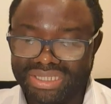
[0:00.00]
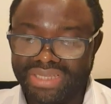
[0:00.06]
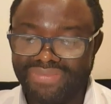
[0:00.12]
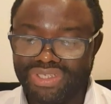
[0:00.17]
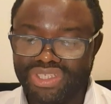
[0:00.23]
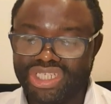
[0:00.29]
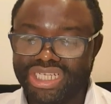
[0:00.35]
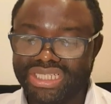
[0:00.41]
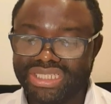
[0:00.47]

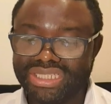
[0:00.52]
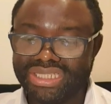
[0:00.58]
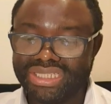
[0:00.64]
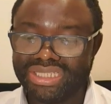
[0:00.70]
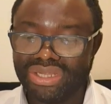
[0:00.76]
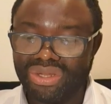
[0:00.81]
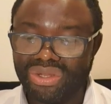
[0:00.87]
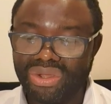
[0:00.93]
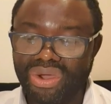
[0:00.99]
David said,
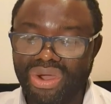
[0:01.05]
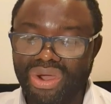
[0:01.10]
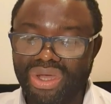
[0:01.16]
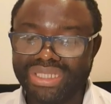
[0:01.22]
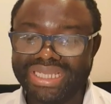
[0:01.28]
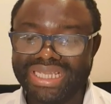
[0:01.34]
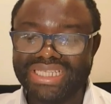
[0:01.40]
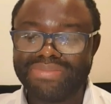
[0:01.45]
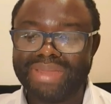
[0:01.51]
The
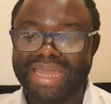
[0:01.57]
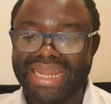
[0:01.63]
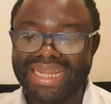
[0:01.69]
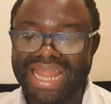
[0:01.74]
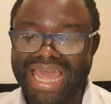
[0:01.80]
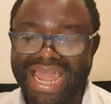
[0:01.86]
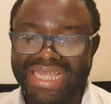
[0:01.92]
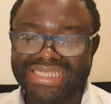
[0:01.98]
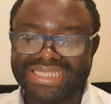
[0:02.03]
Lord is my
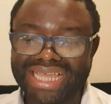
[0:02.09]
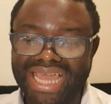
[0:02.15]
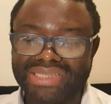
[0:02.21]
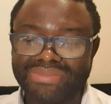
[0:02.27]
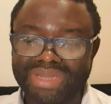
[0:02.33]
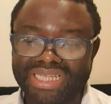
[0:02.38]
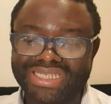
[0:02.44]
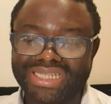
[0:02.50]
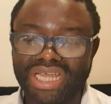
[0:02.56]
light
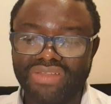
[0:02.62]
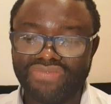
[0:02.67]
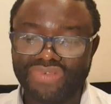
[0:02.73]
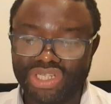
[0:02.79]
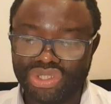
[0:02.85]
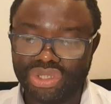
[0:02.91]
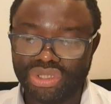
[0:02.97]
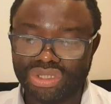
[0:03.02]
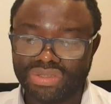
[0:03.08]
and my
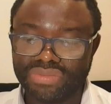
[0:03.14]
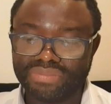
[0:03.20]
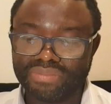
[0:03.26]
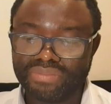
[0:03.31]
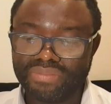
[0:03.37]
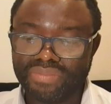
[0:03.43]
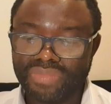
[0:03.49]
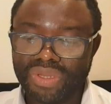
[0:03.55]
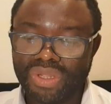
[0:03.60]
salvation.
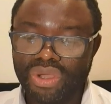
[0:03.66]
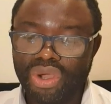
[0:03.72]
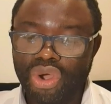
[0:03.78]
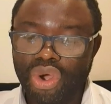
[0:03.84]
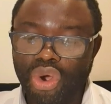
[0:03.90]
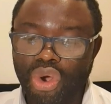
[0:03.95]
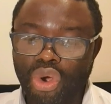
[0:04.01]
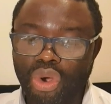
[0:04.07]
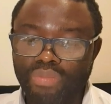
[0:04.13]

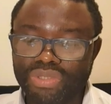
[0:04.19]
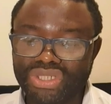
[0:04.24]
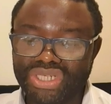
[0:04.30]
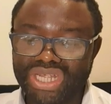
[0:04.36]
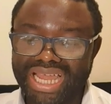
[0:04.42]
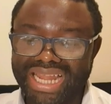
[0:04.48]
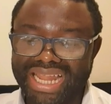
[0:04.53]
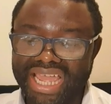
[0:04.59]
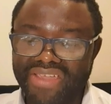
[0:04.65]
Whom
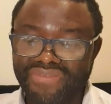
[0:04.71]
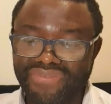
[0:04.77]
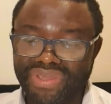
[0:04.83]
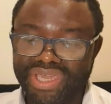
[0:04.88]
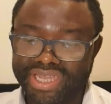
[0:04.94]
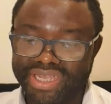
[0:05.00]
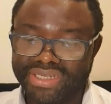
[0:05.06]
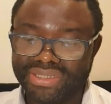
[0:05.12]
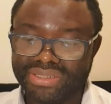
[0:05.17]
shall I
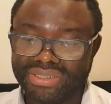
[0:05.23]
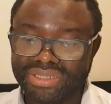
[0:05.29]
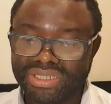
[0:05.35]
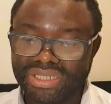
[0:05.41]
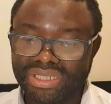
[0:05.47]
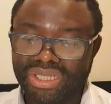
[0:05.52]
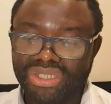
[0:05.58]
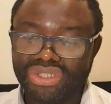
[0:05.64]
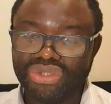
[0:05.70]
fear?
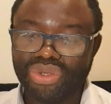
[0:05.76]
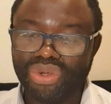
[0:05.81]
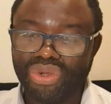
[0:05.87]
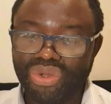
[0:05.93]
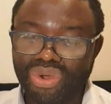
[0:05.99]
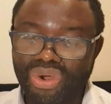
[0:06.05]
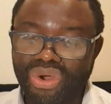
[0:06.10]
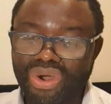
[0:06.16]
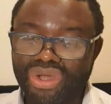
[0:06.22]
The
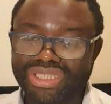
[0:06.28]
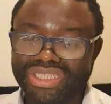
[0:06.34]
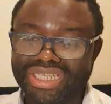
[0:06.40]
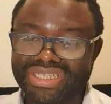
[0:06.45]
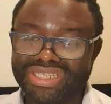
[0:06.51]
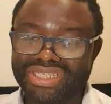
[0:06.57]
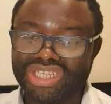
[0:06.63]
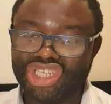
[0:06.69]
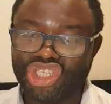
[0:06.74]
Lord
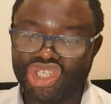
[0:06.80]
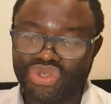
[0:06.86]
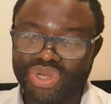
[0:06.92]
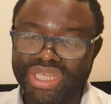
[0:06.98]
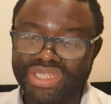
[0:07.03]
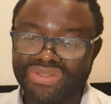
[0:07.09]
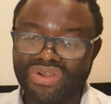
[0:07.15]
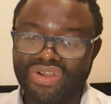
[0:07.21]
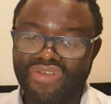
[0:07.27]
is the
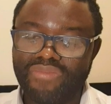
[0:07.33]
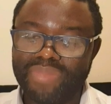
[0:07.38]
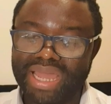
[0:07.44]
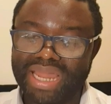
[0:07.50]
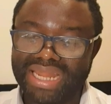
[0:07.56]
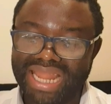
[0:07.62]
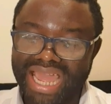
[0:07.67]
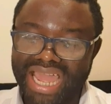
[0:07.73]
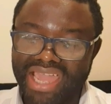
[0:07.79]
strength of
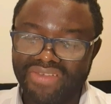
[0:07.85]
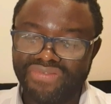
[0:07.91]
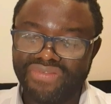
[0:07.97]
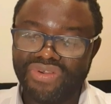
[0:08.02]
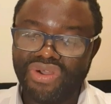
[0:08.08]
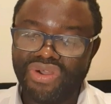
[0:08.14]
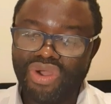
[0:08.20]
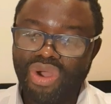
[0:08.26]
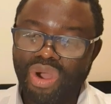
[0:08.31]
my life.
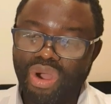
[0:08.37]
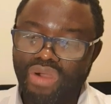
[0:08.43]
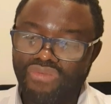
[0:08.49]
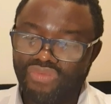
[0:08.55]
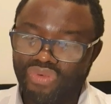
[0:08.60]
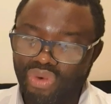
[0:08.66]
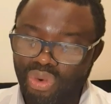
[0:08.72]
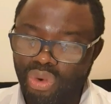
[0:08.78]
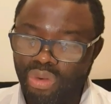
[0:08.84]

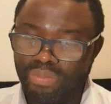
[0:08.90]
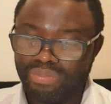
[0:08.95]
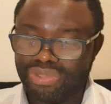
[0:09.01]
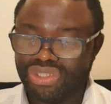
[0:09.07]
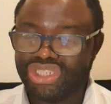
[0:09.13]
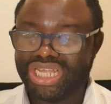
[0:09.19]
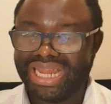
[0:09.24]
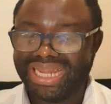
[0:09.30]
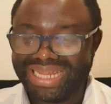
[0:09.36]
Of
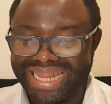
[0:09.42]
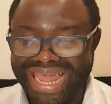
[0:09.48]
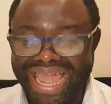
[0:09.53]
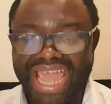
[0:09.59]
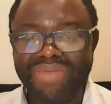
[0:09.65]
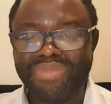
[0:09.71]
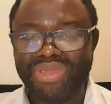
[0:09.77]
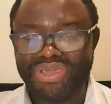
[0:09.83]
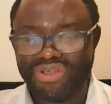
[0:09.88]
whom shall
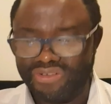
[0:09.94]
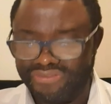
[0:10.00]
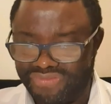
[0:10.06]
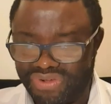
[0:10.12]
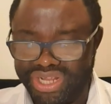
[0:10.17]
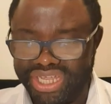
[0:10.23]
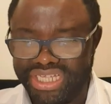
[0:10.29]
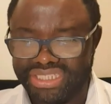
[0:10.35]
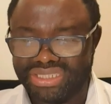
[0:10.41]
I be
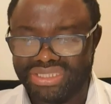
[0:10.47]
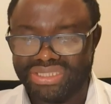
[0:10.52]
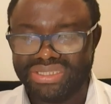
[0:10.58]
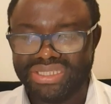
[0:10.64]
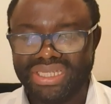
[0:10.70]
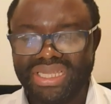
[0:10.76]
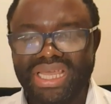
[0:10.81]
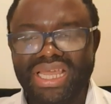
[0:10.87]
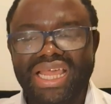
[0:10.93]
afraid?
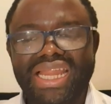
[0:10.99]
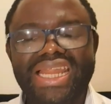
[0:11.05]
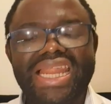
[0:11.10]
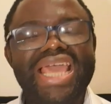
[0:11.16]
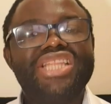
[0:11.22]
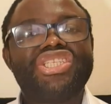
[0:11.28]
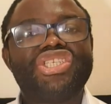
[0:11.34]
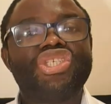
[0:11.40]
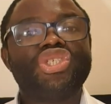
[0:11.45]

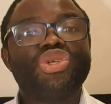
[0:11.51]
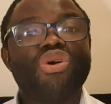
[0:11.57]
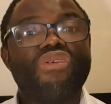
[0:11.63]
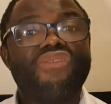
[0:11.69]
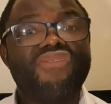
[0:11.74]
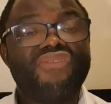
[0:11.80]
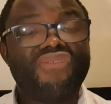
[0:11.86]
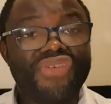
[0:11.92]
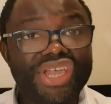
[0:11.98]
Let
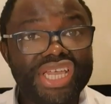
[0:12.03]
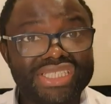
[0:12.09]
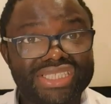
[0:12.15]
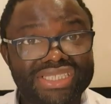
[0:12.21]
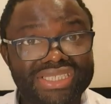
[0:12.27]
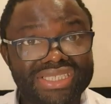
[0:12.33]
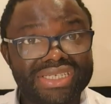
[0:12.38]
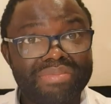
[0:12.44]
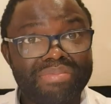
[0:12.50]
your
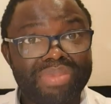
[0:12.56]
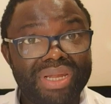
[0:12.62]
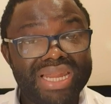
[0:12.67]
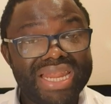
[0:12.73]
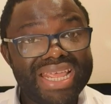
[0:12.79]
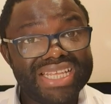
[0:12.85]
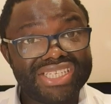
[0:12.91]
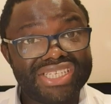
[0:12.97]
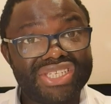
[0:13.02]
faith
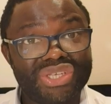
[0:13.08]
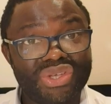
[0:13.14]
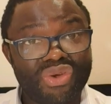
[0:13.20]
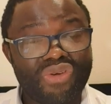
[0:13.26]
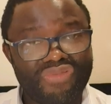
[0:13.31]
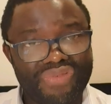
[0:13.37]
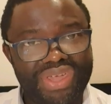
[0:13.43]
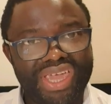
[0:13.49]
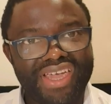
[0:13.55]
replace
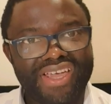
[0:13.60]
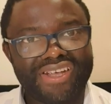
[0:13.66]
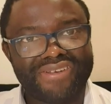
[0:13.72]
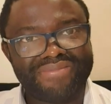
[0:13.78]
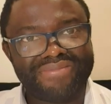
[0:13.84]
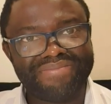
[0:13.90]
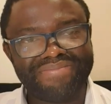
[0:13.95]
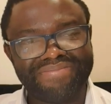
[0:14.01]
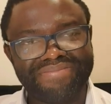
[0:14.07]
your fear.